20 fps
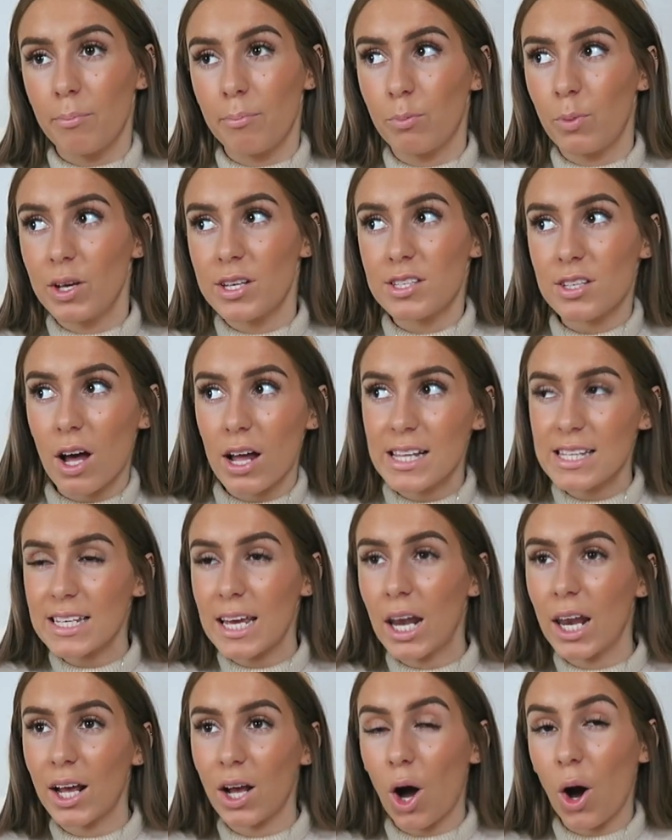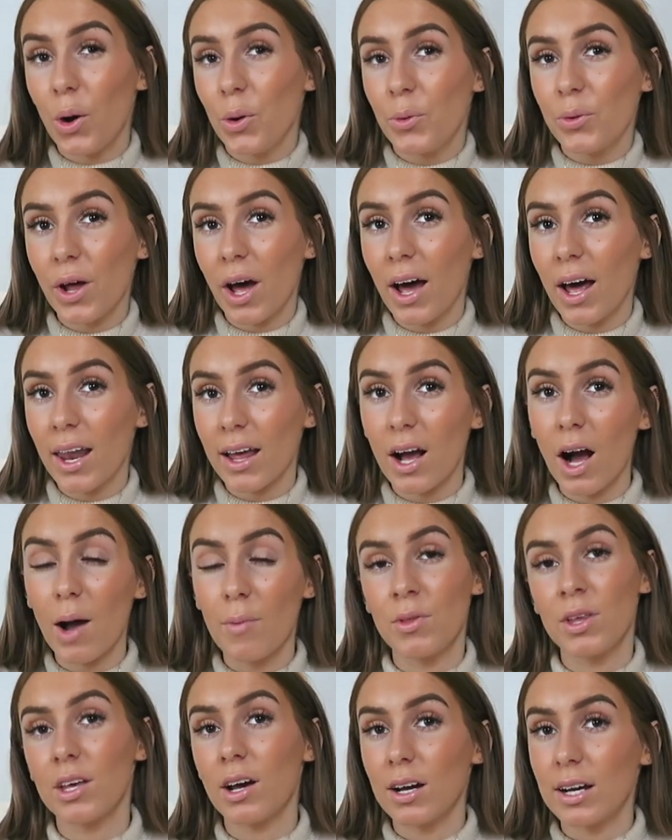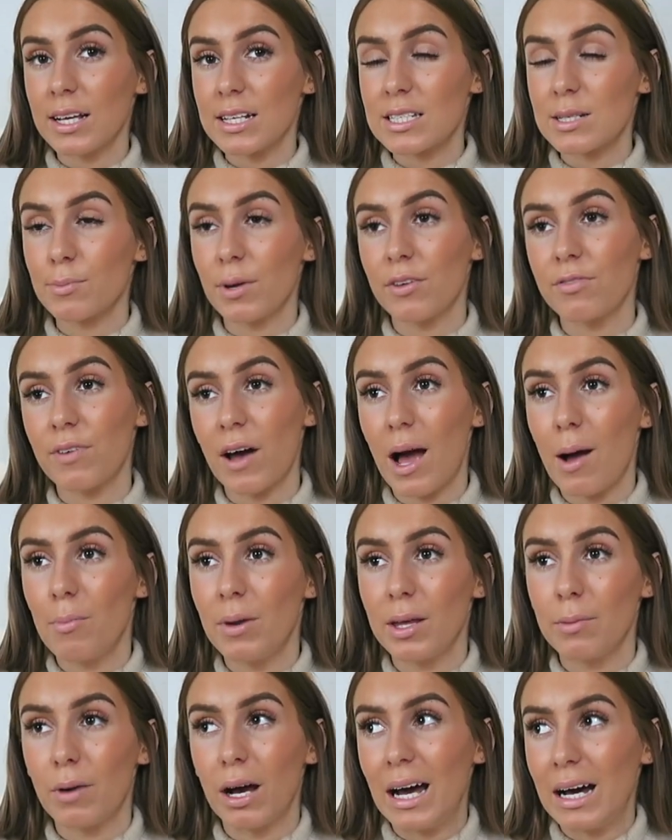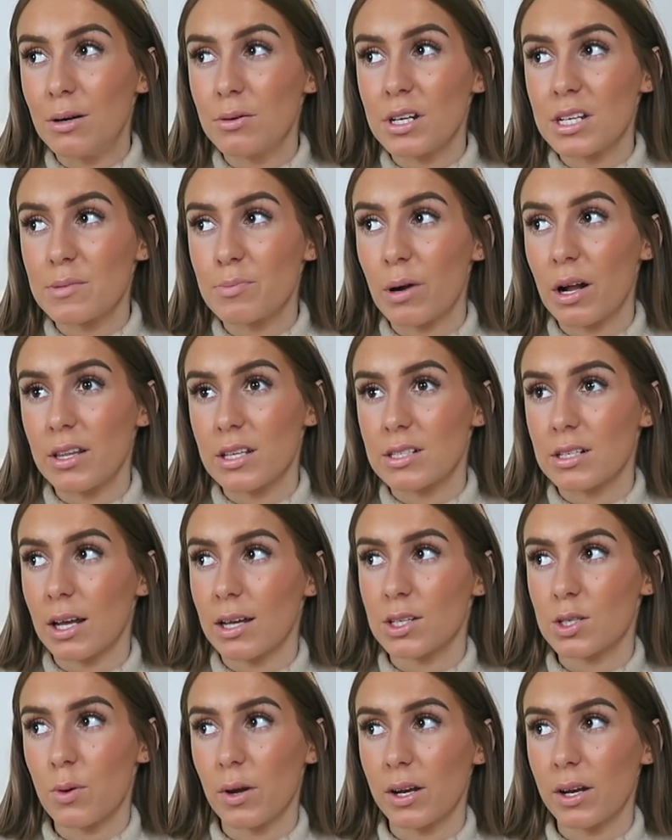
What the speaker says: we're starting to get like older. Like I'm the youngest in my family, my eldest brother's like